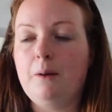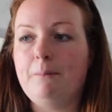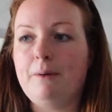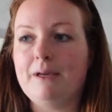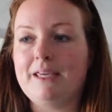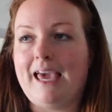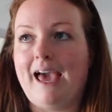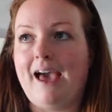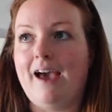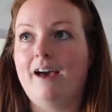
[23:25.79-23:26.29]

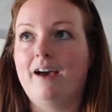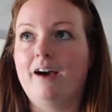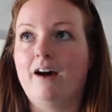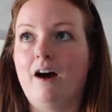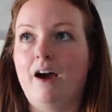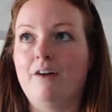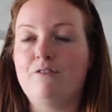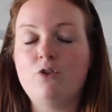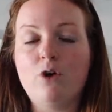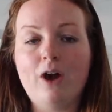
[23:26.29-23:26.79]
But yeah,
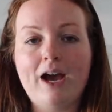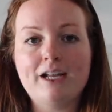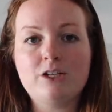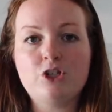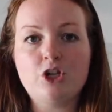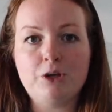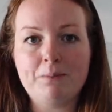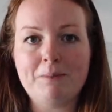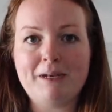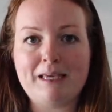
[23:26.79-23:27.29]
I've not
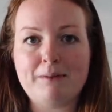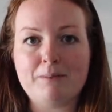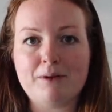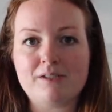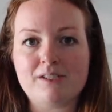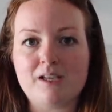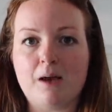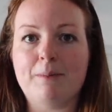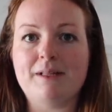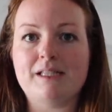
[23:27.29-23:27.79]
had too many
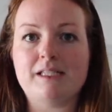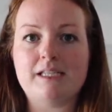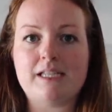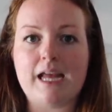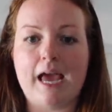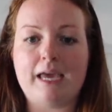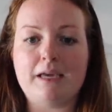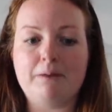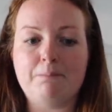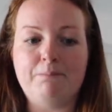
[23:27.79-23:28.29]
emails come in
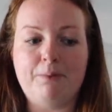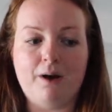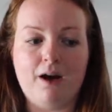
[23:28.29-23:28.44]
today,